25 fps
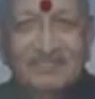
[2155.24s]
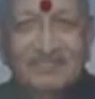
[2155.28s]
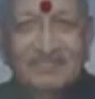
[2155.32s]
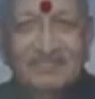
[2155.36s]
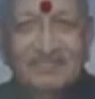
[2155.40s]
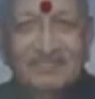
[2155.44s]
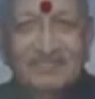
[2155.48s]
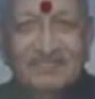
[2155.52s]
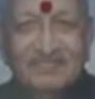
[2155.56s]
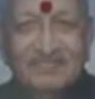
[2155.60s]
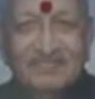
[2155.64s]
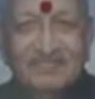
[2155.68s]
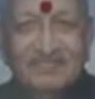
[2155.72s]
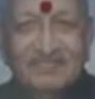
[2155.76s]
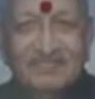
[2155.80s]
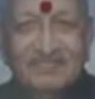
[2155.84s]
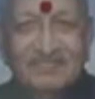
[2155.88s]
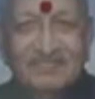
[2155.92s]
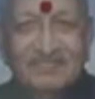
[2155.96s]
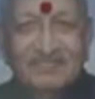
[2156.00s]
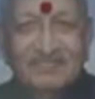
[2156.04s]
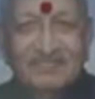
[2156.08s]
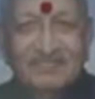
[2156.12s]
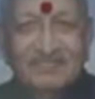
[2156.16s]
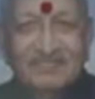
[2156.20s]

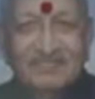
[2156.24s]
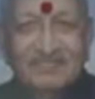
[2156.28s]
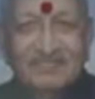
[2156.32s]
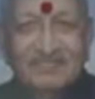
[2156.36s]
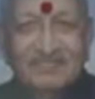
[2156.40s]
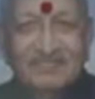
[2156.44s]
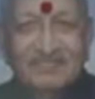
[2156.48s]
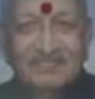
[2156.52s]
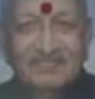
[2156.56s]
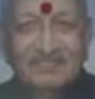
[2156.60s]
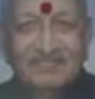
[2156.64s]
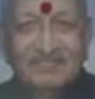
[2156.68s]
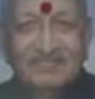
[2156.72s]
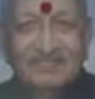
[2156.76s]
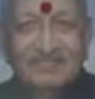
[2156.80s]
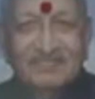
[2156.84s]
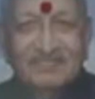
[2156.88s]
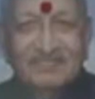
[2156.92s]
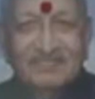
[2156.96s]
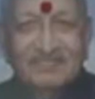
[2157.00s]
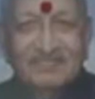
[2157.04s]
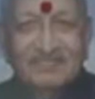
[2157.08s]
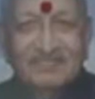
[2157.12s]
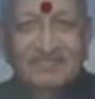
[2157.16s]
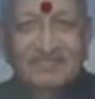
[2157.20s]

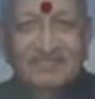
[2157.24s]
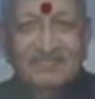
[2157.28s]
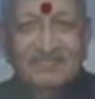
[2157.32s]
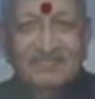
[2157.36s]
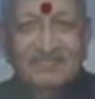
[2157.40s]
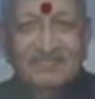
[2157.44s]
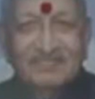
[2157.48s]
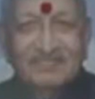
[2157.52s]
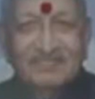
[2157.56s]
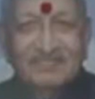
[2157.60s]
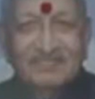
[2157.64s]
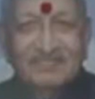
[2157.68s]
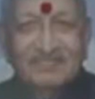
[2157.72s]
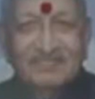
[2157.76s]
(not speaking)